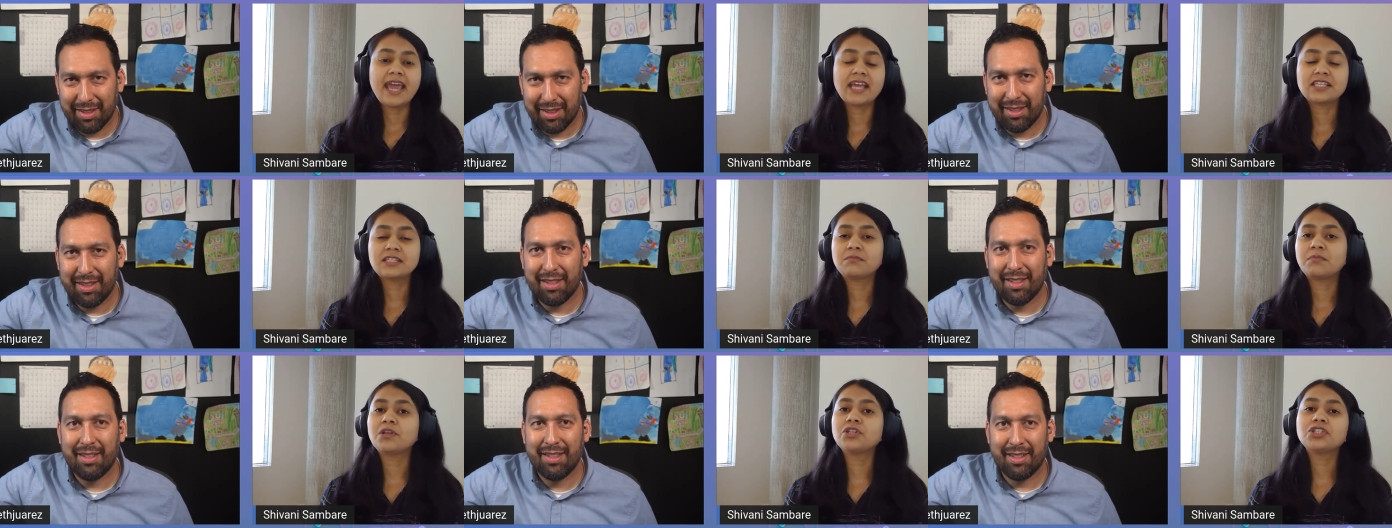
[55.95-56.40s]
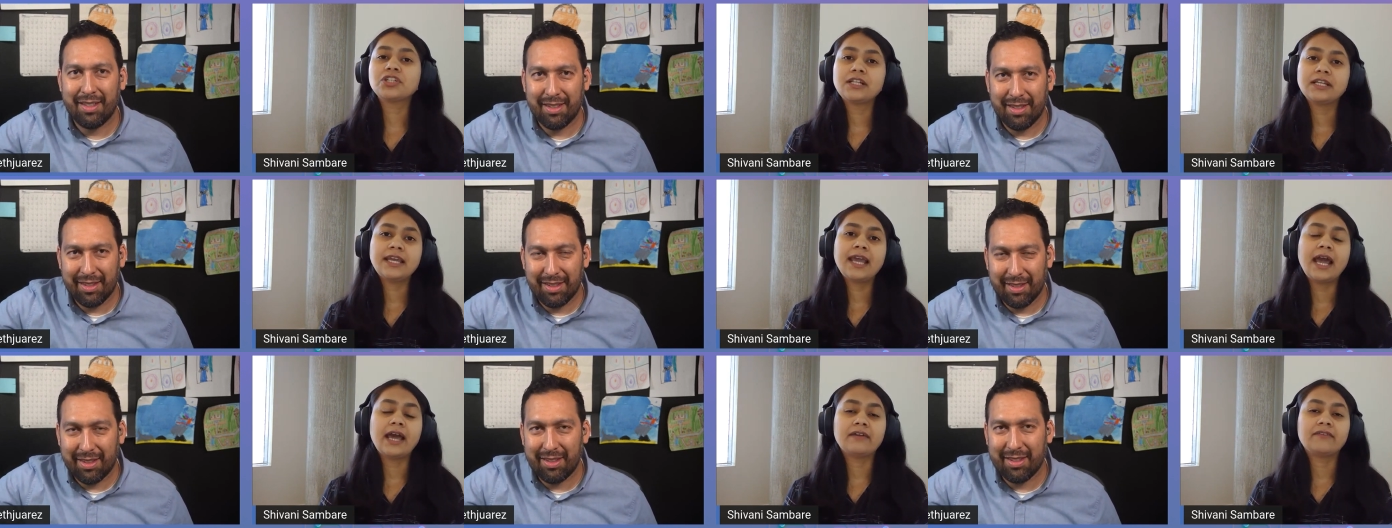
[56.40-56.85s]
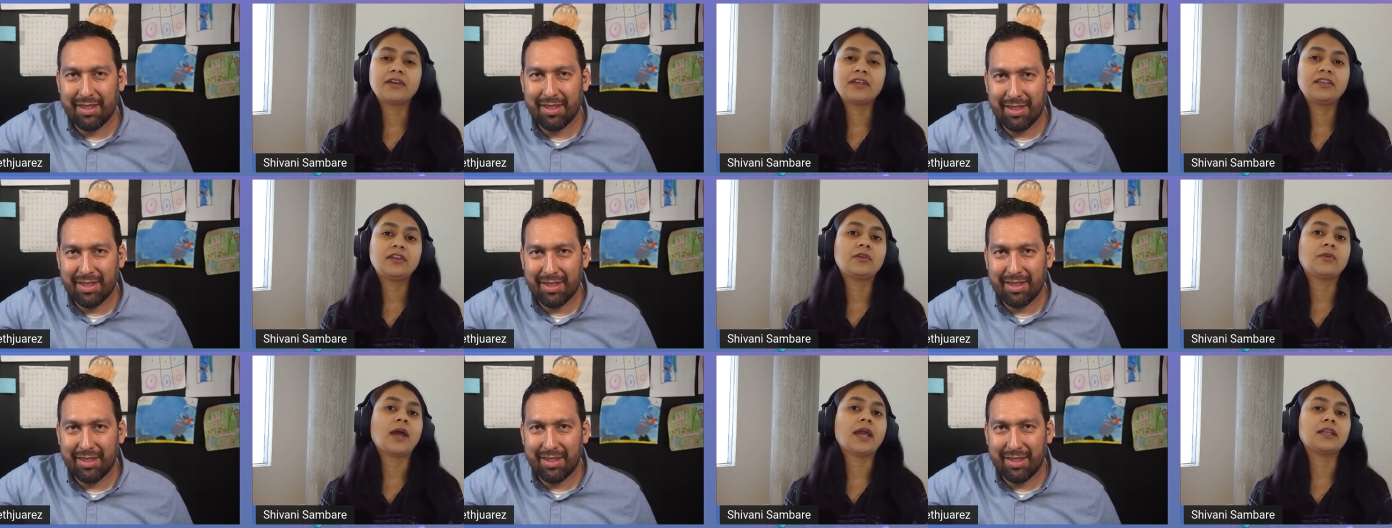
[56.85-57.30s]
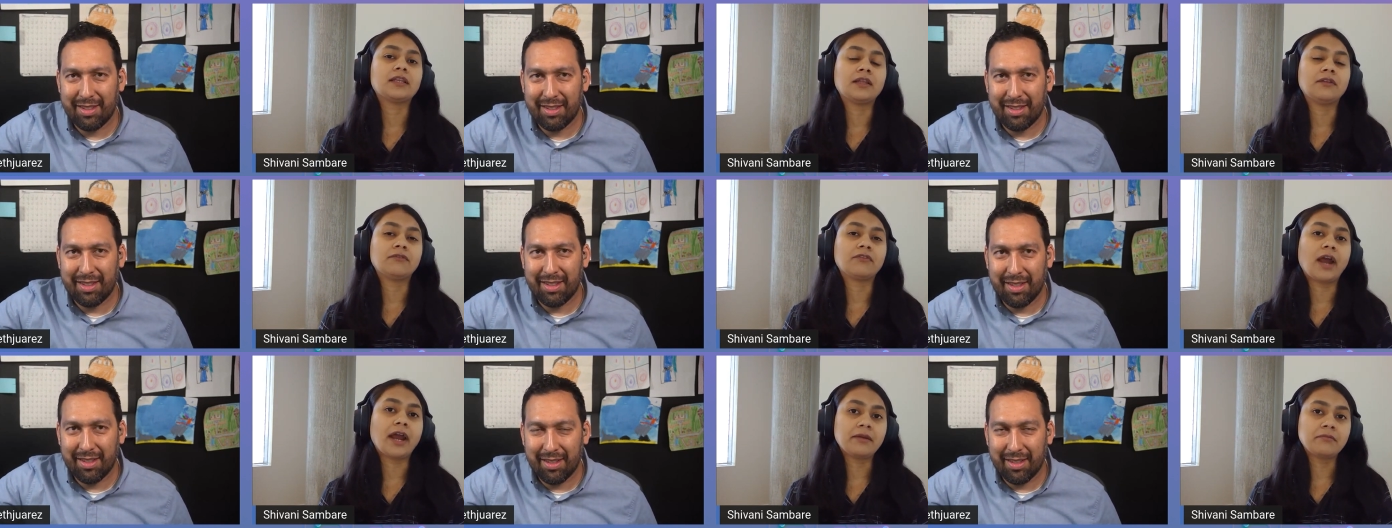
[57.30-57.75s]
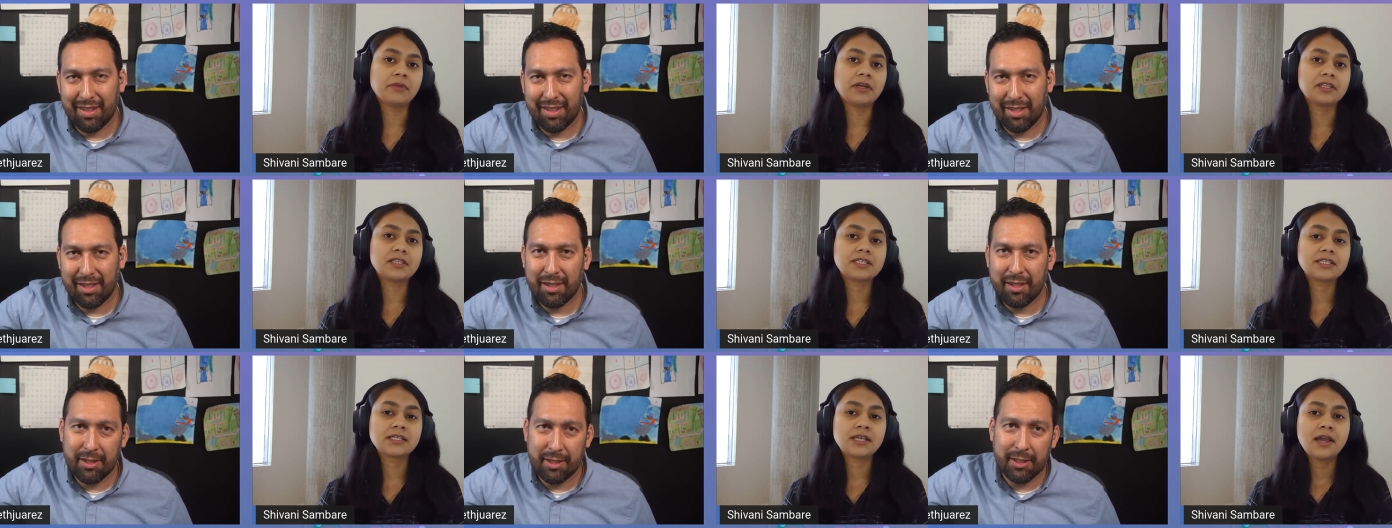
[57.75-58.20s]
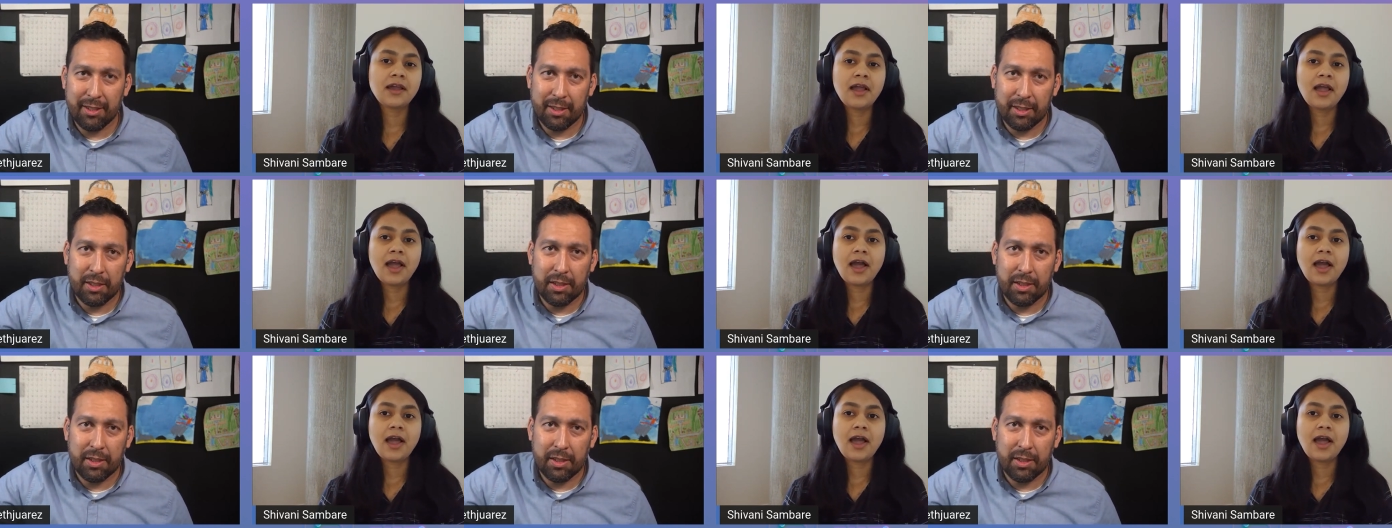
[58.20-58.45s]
Speaker 1: especially having the right environments.